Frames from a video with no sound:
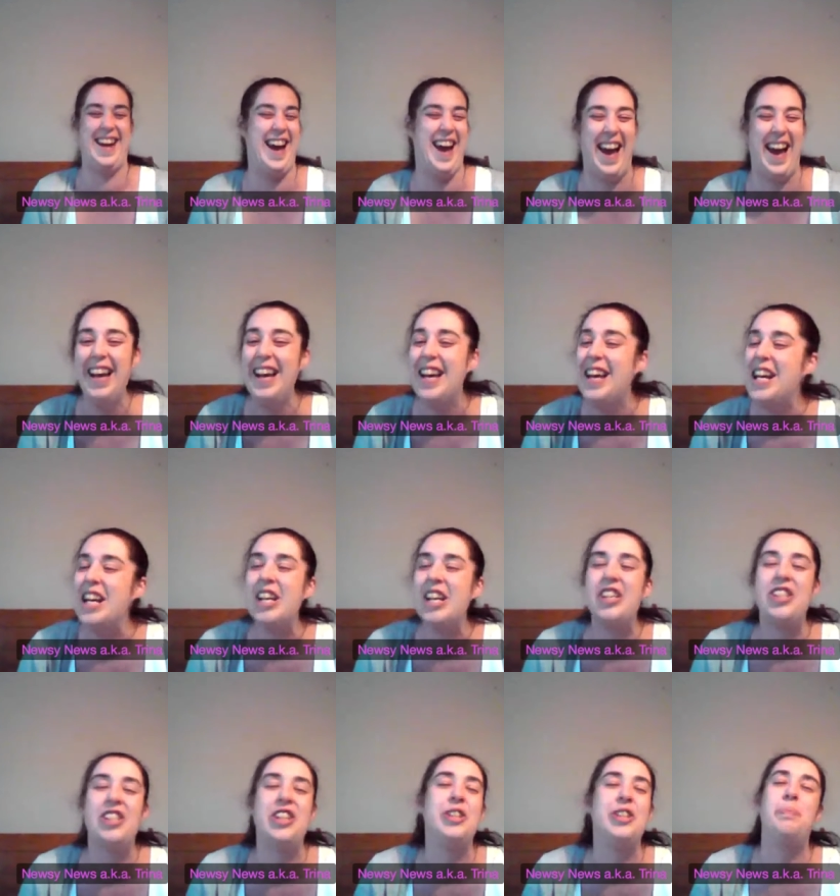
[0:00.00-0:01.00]
Ah,
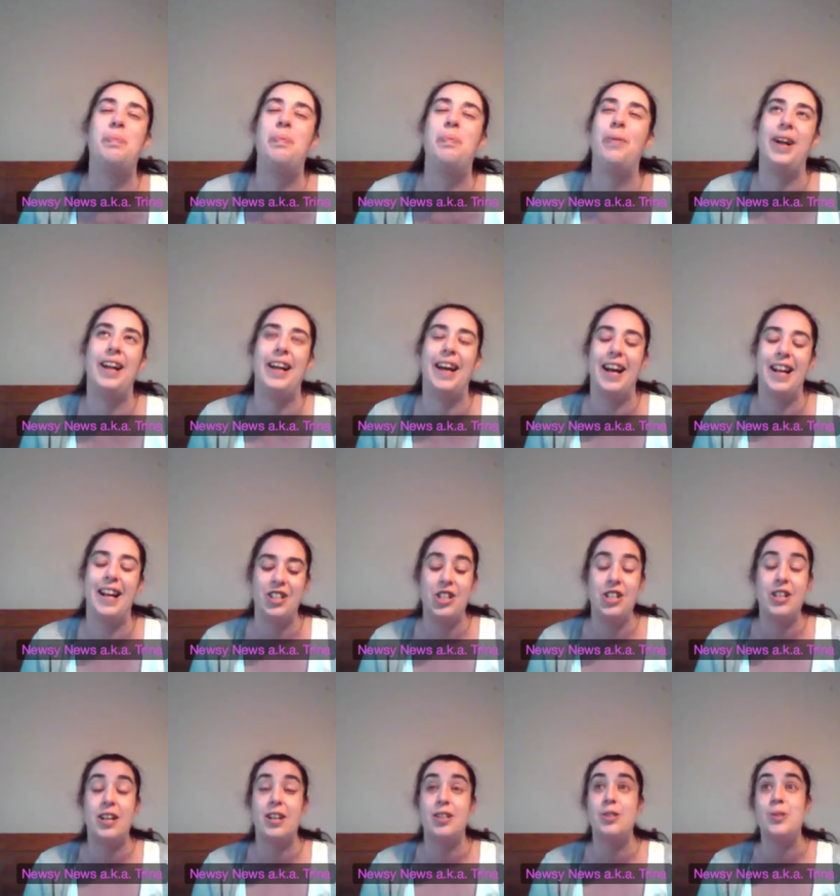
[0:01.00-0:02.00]
she's brilliant.
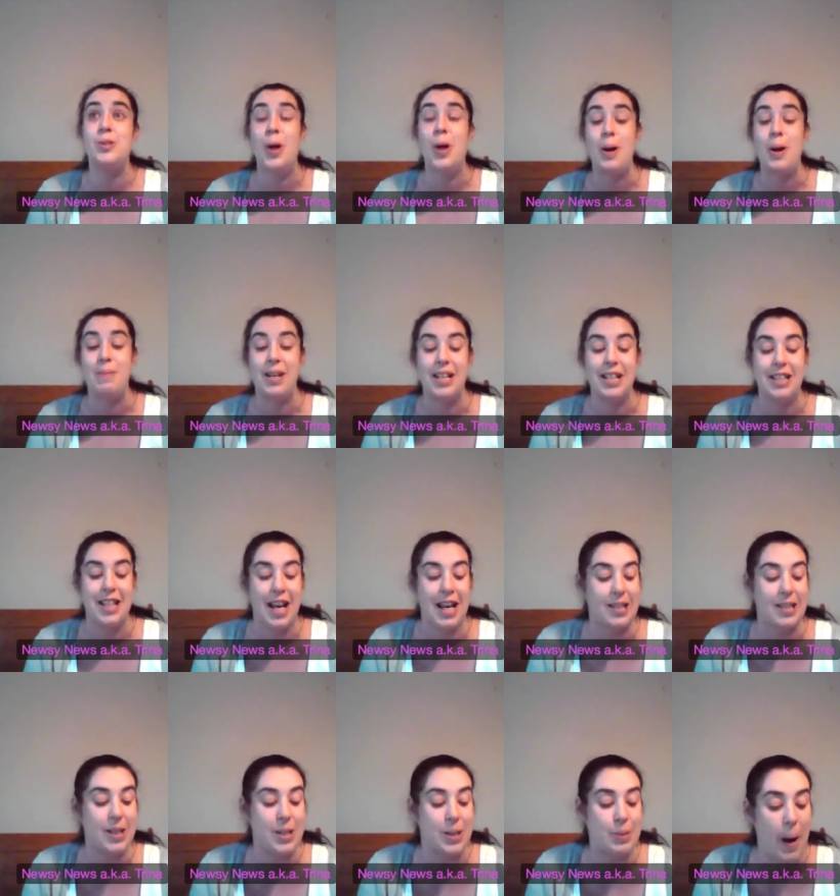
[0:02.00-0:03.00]
She does so many
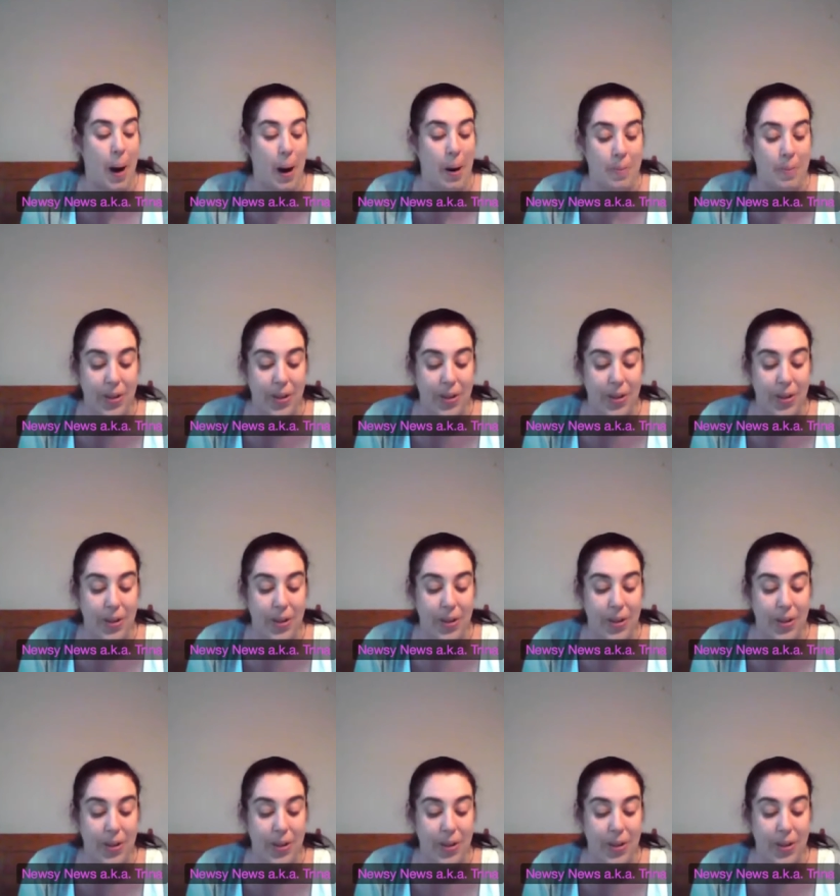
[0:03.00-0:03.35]
things as well.